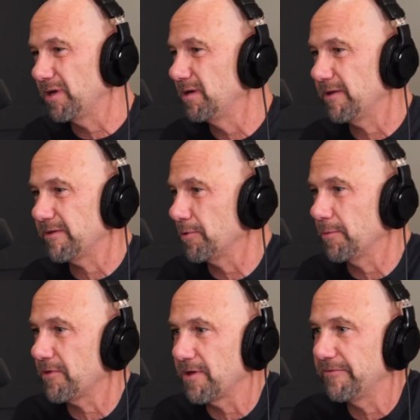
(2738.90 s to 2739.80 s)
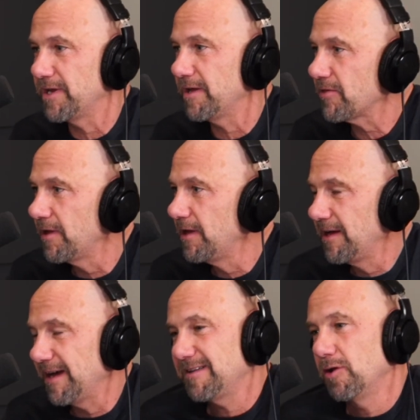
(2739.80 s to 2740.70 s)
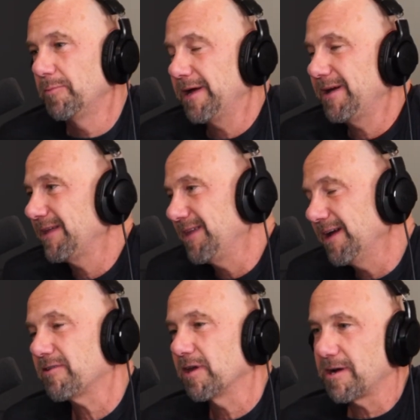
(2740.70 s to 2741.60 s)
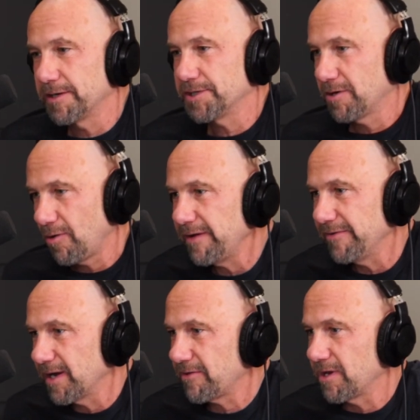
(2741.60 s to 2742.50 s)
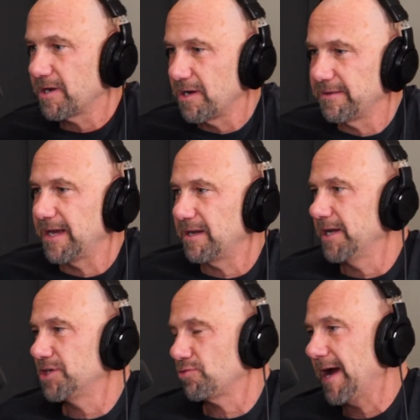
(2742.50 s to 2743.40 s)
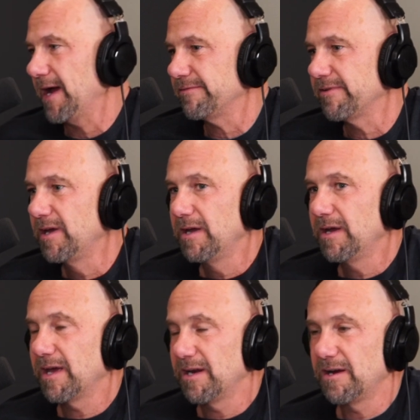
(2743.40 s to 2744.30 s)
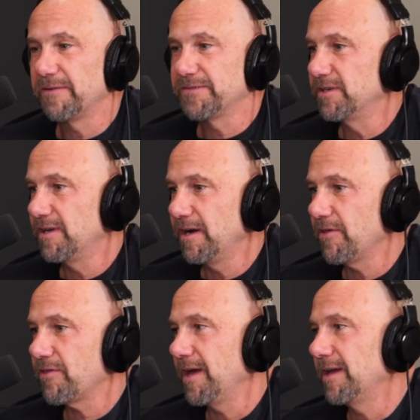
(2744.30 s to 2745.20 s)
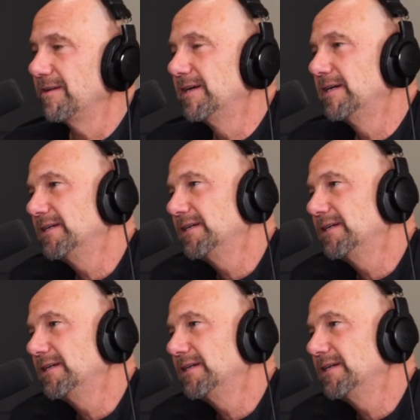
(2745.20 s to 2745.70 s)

it, and the purpose of it is, I tell them, I think it's going to cut your craving. It's going to cut that drive. And it often does. And